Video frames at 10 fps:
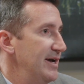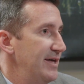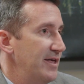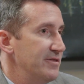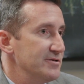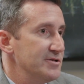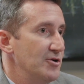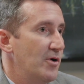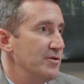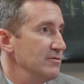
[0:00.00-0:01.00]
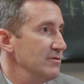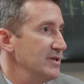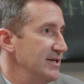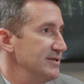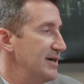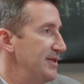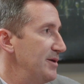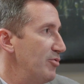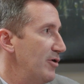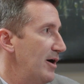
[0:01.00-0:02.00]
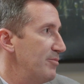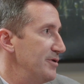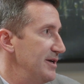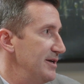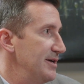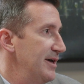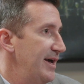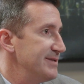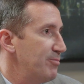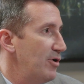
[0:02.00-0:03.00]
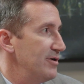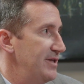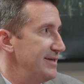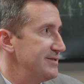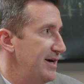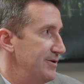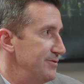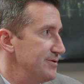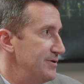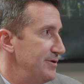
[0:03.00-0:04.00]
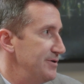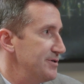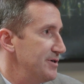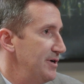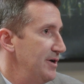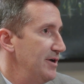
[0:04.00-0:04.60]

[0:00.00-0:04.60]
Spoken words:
and that there's no other liens on the property as part of that title search.